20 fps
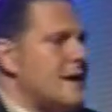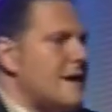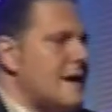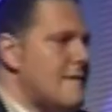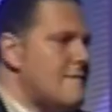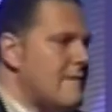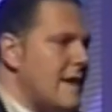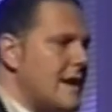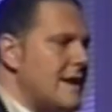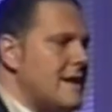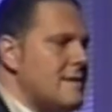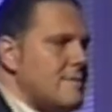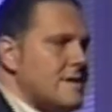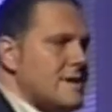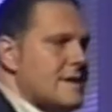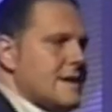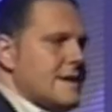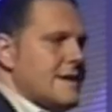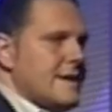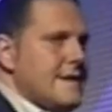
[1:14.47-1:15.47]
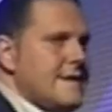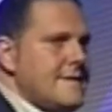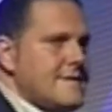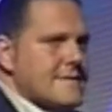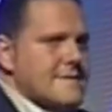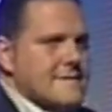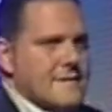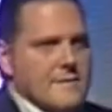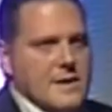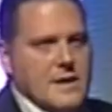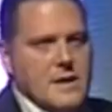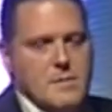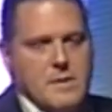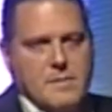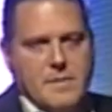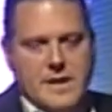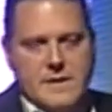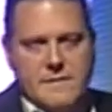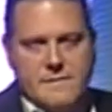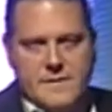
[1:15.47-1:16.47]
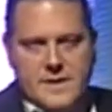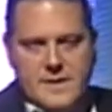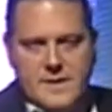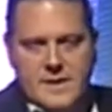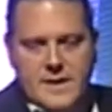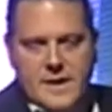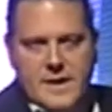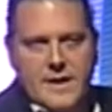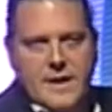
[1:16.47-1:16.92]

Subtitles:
available and easiest available benefit.